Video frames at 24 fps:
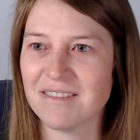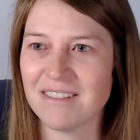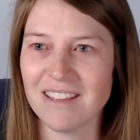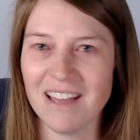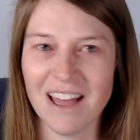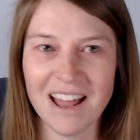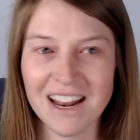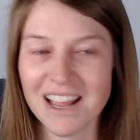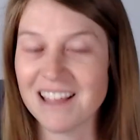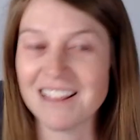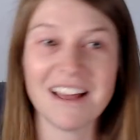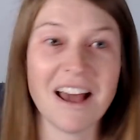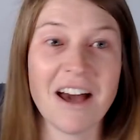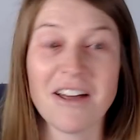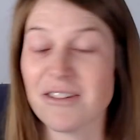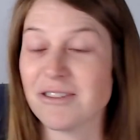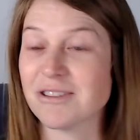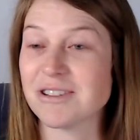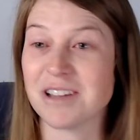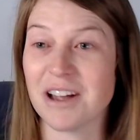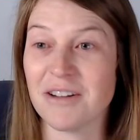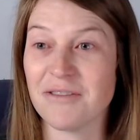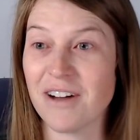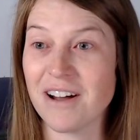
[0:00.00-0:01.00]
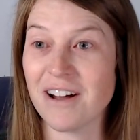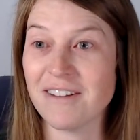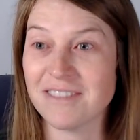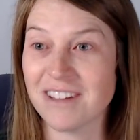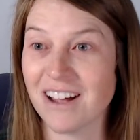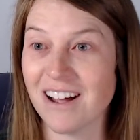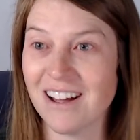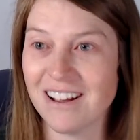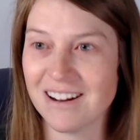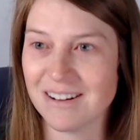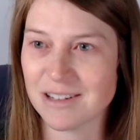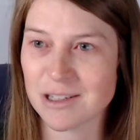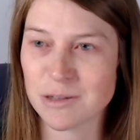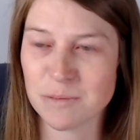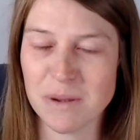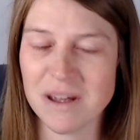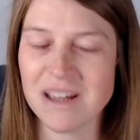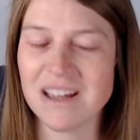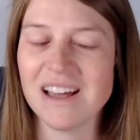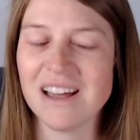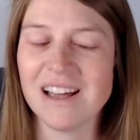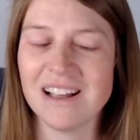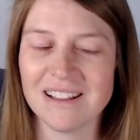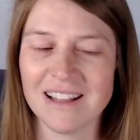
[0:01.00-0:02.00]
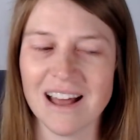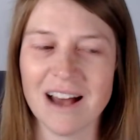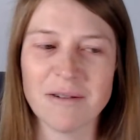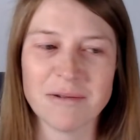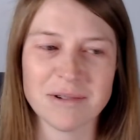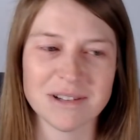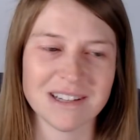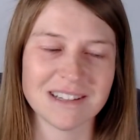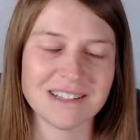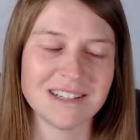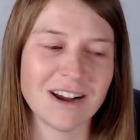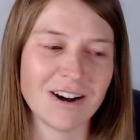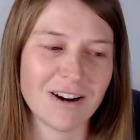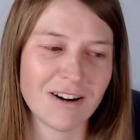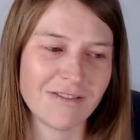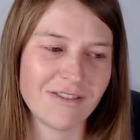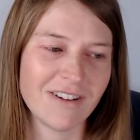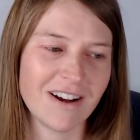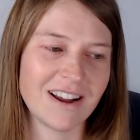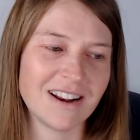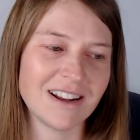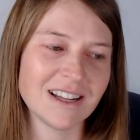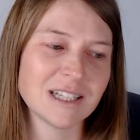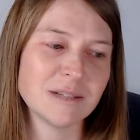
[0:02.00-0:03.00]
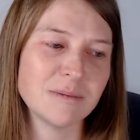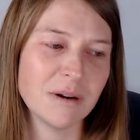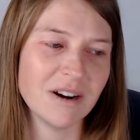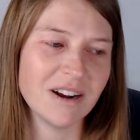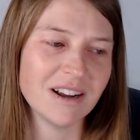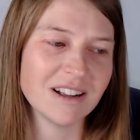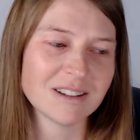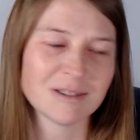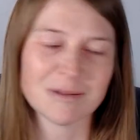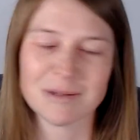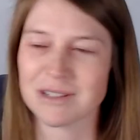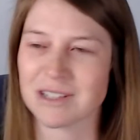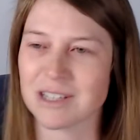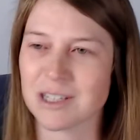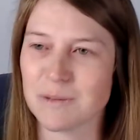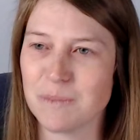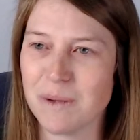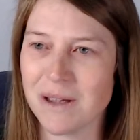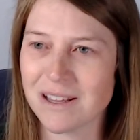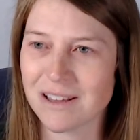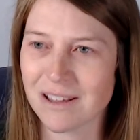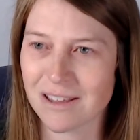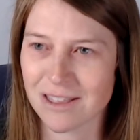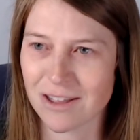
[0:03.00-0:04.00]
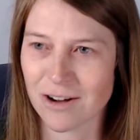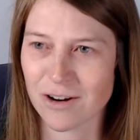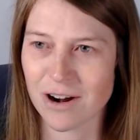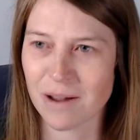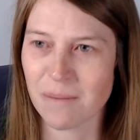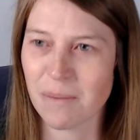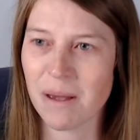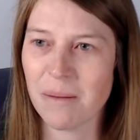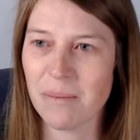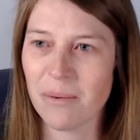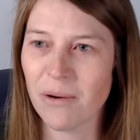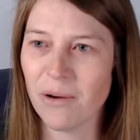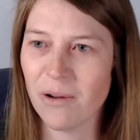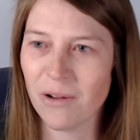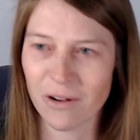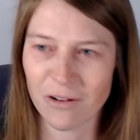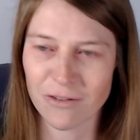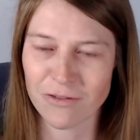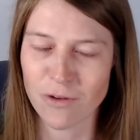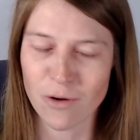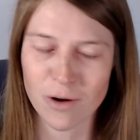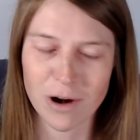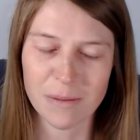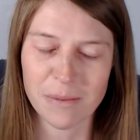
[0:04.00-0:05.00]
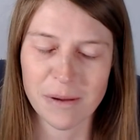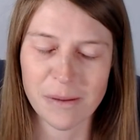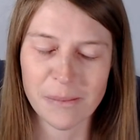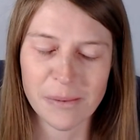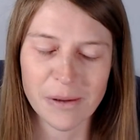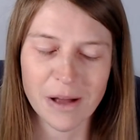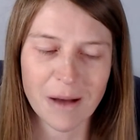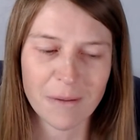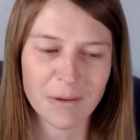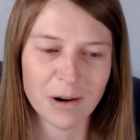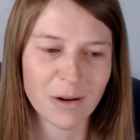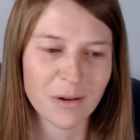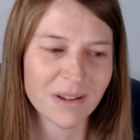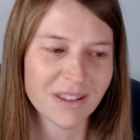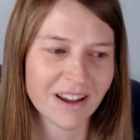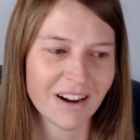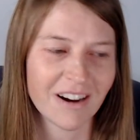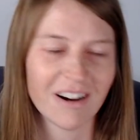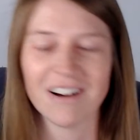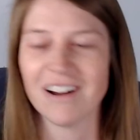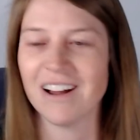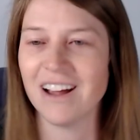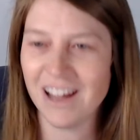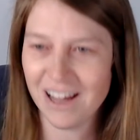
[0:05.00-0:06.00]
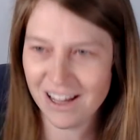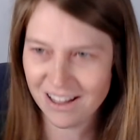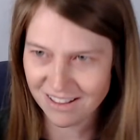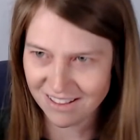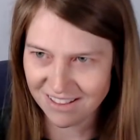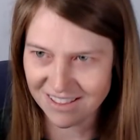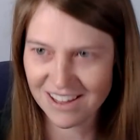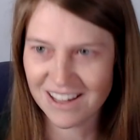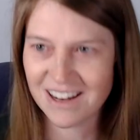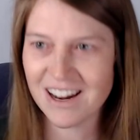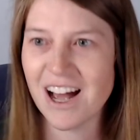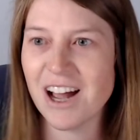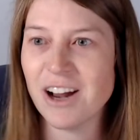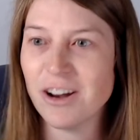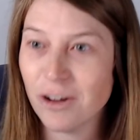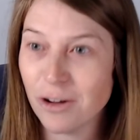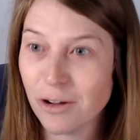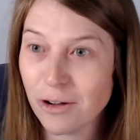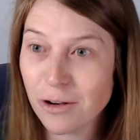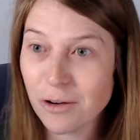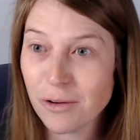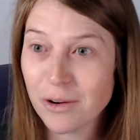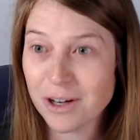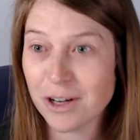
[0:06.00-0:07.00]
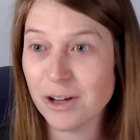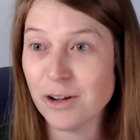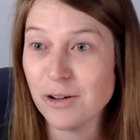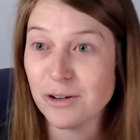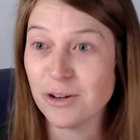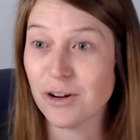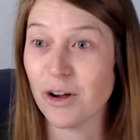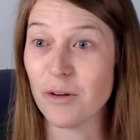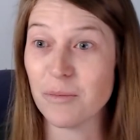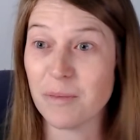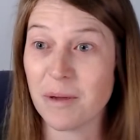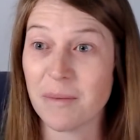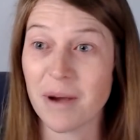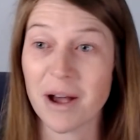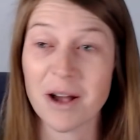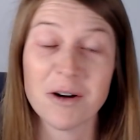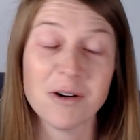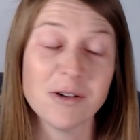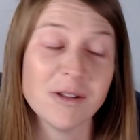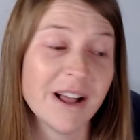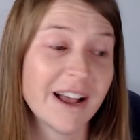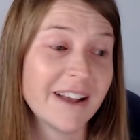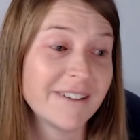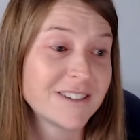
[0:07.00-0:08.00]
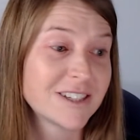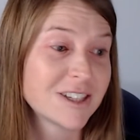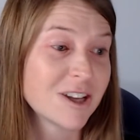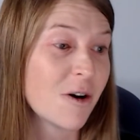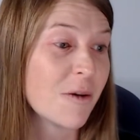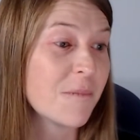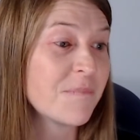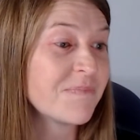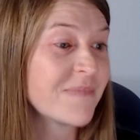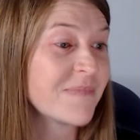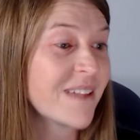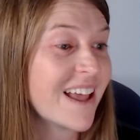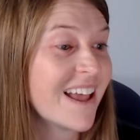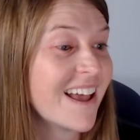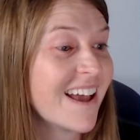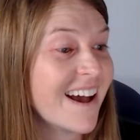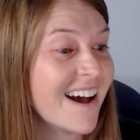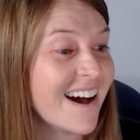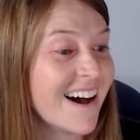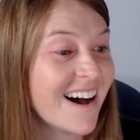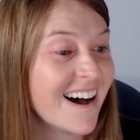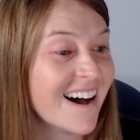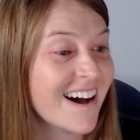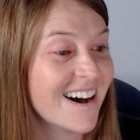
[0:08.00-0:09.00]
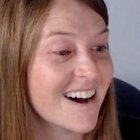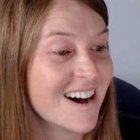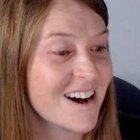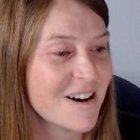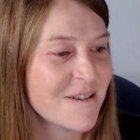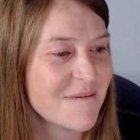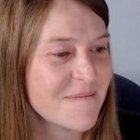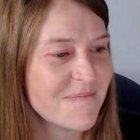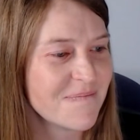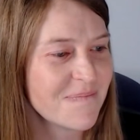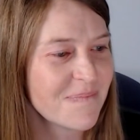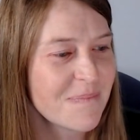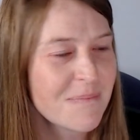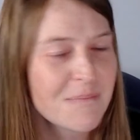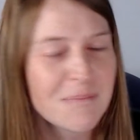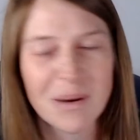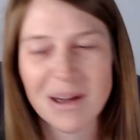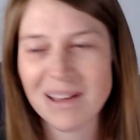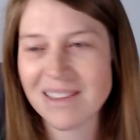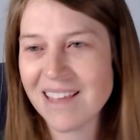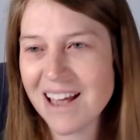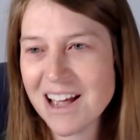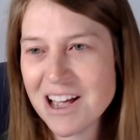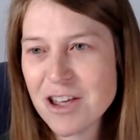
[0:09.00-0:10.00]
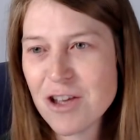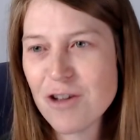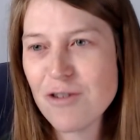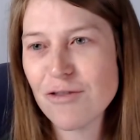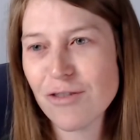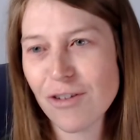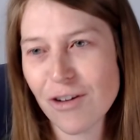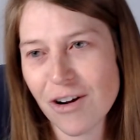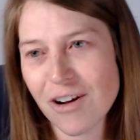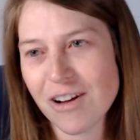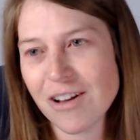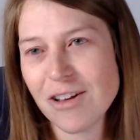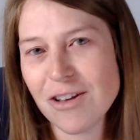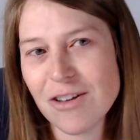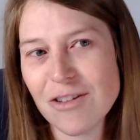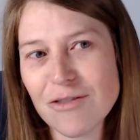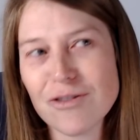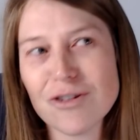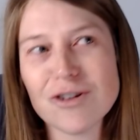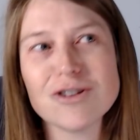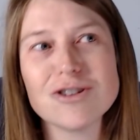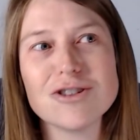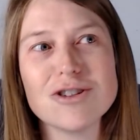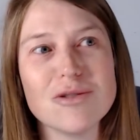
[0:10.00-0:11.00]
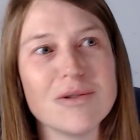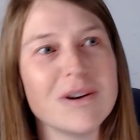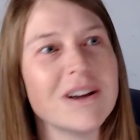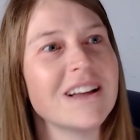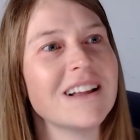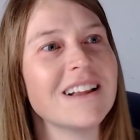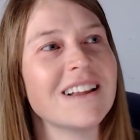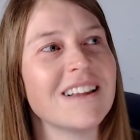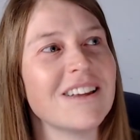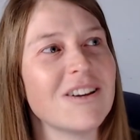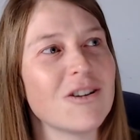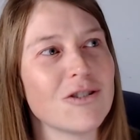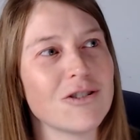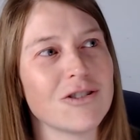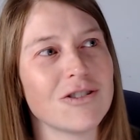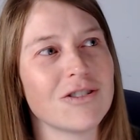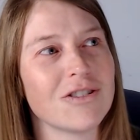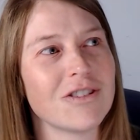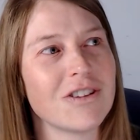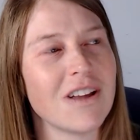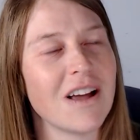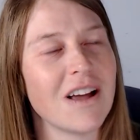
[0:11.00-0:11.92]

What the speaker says: any of the other stuff I've done speaking. That was a terrifying experience, was to speak to 30 people or 40 people, how many were there, that I knew and who'd known me my whole life. So, but thank you for doing your